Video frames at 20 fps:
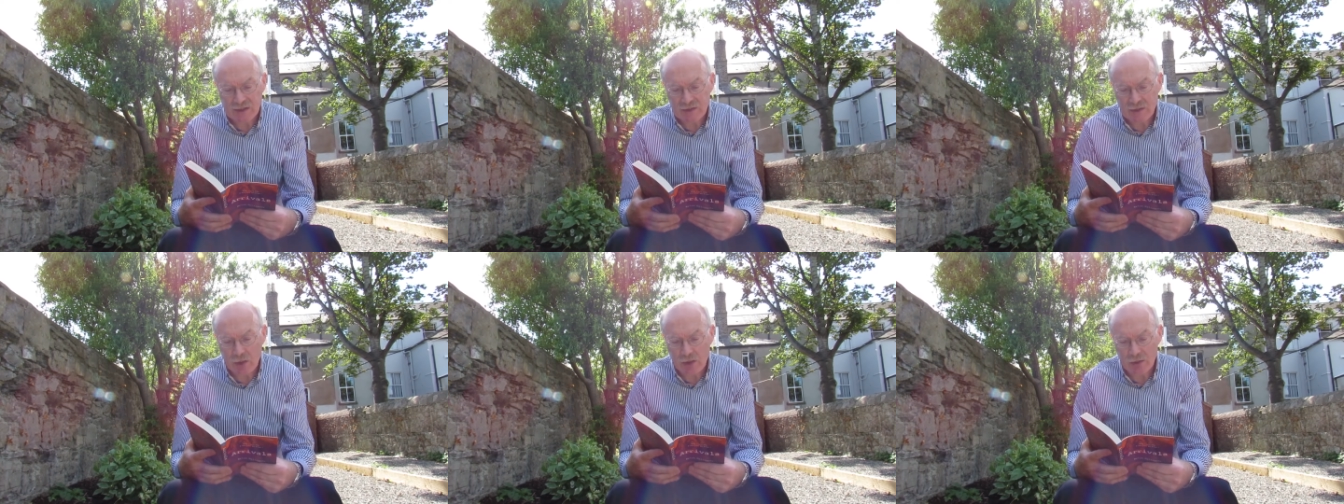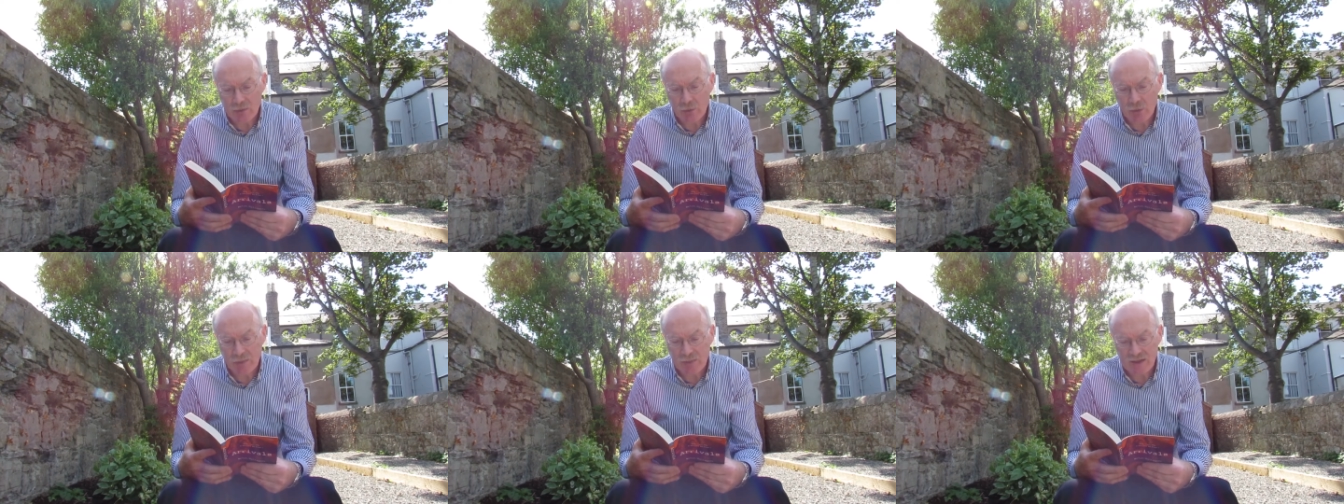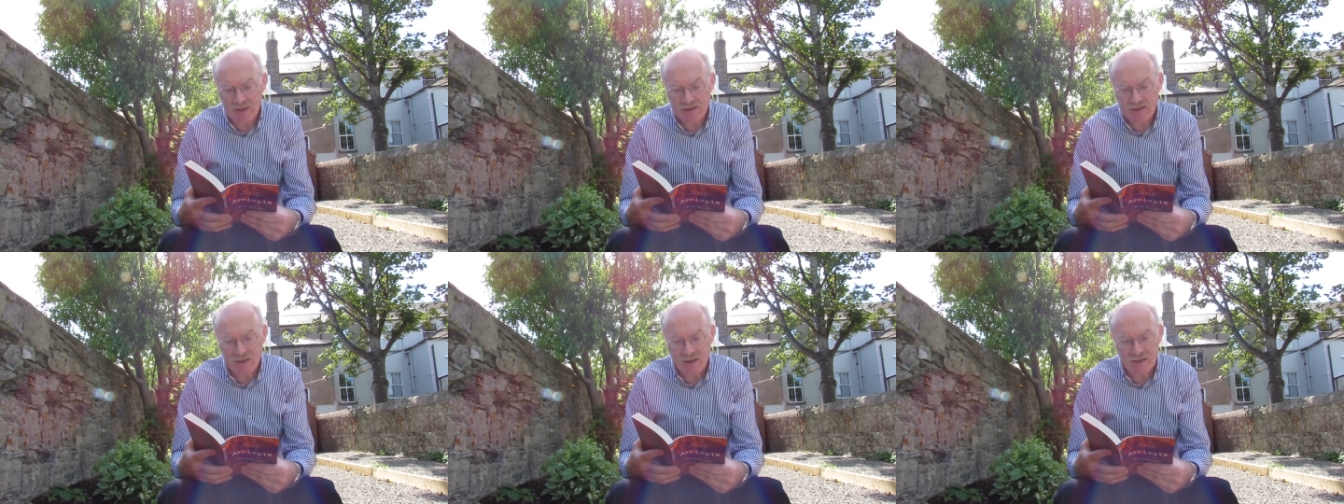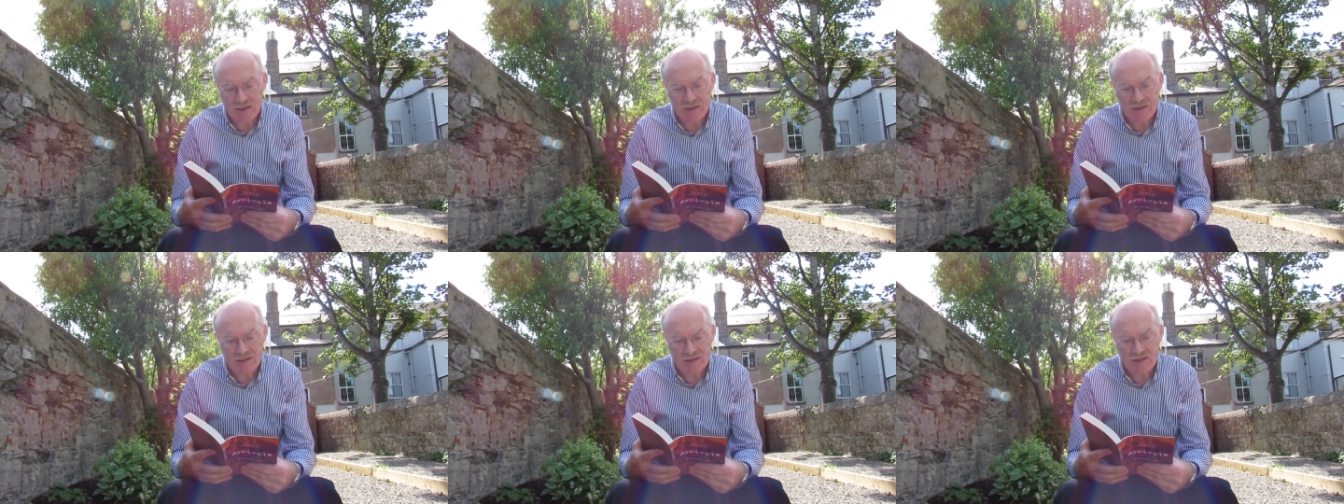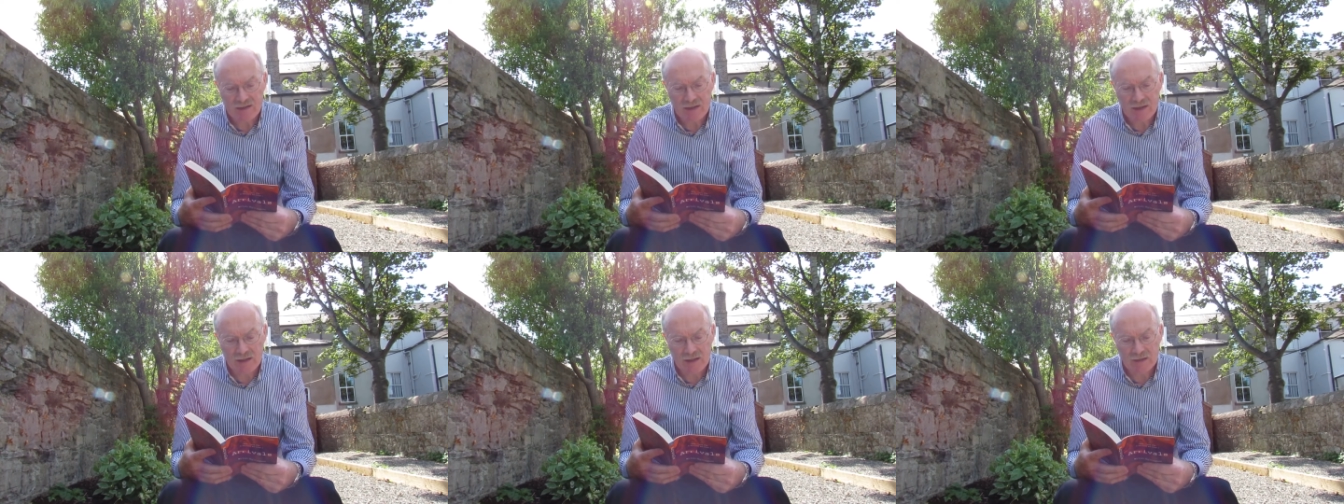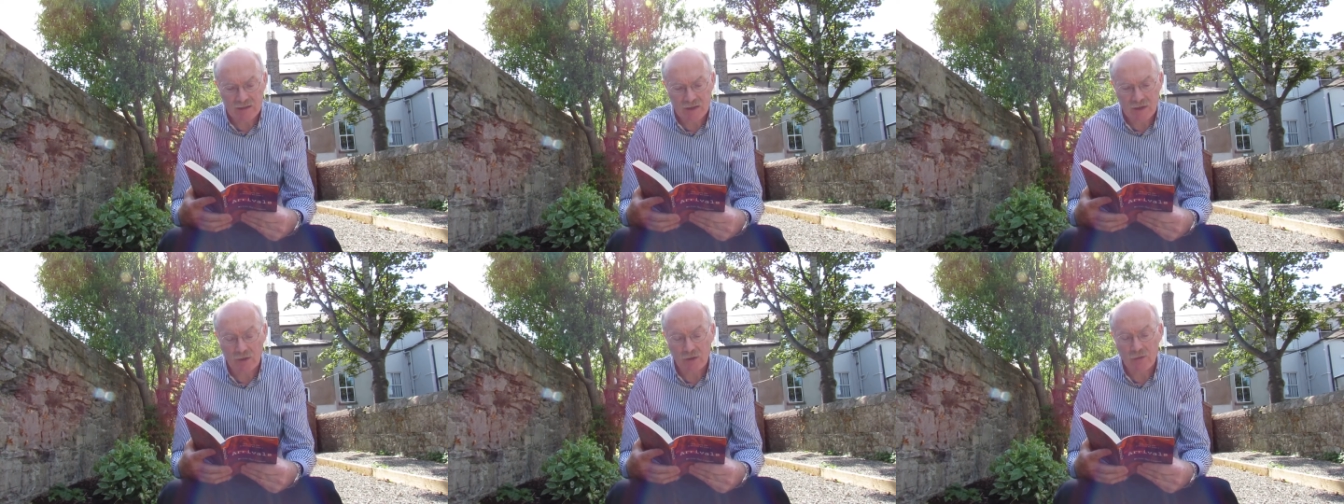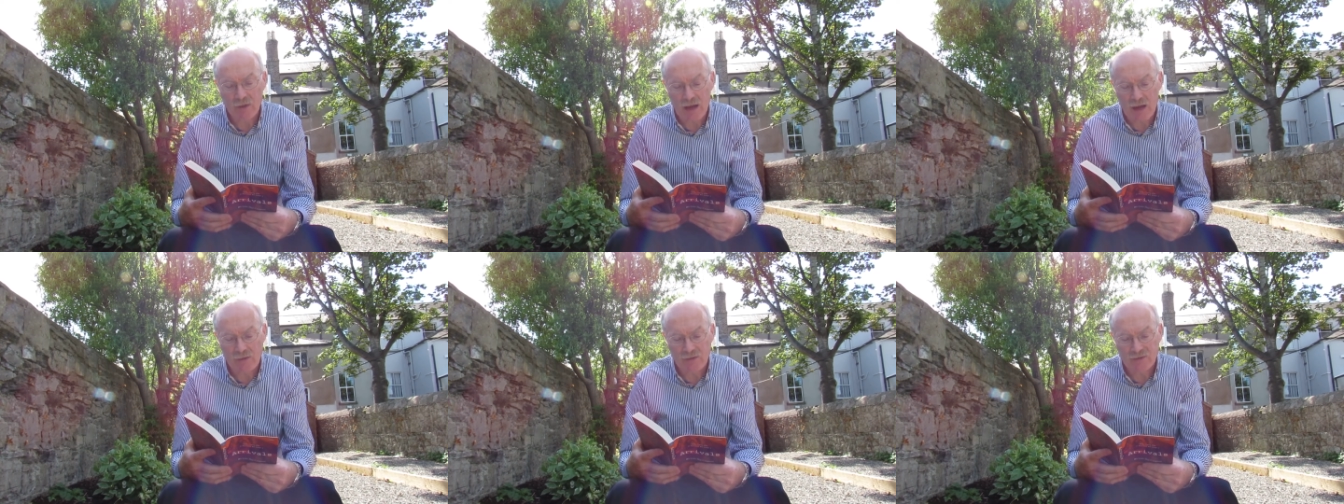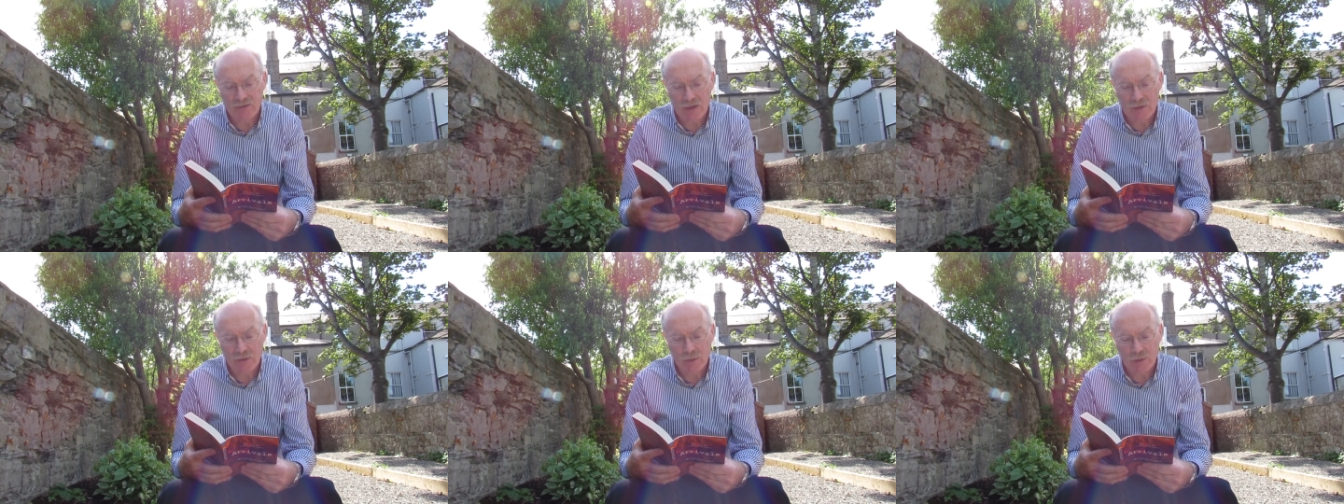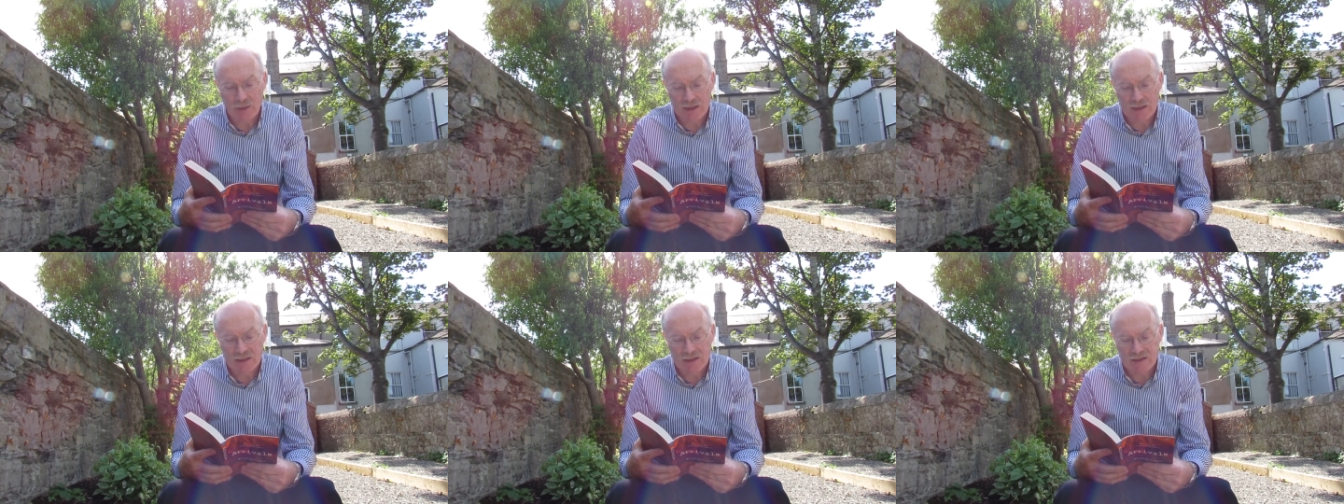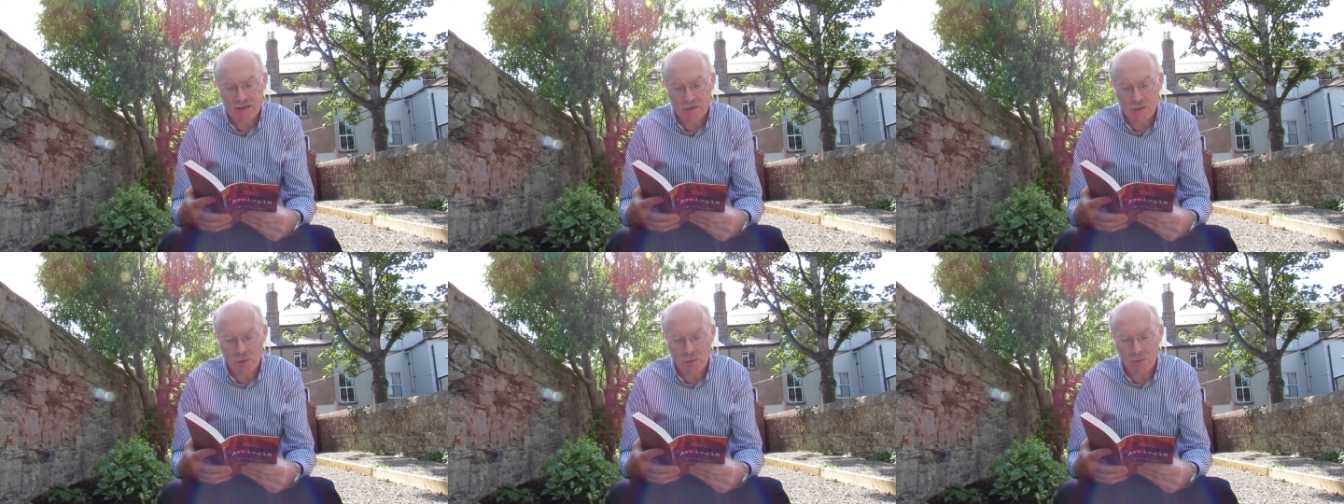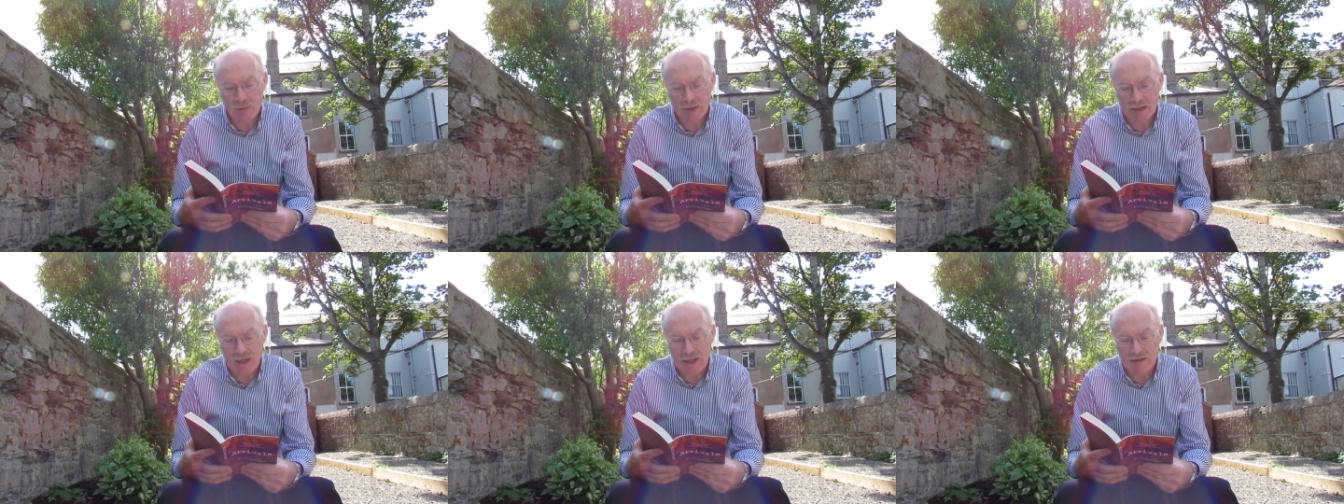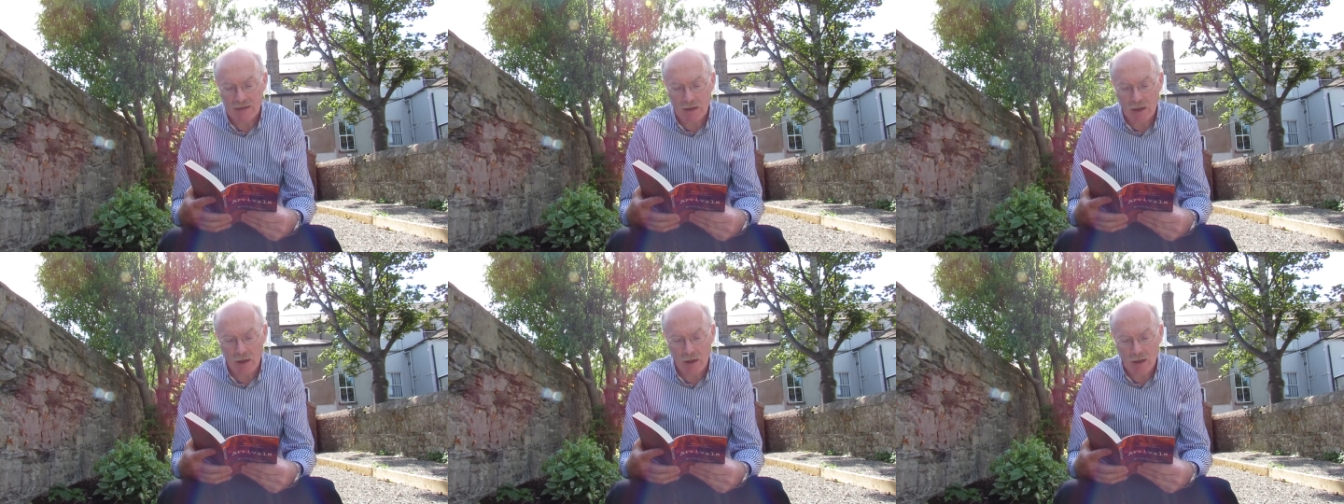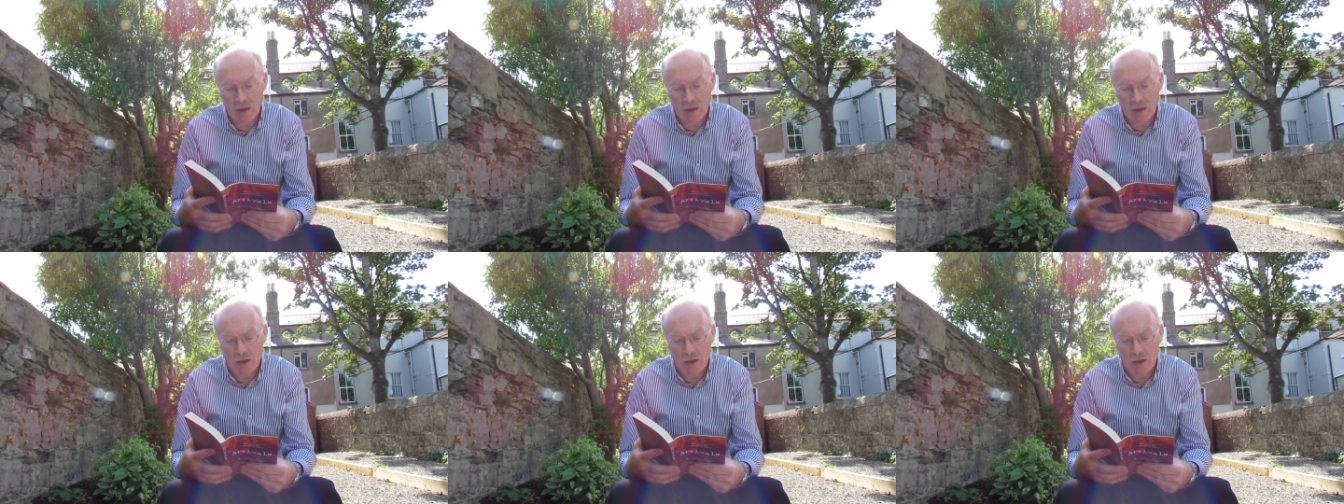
had thought it would be exciting to sneak into the grounds and do a little snooping the,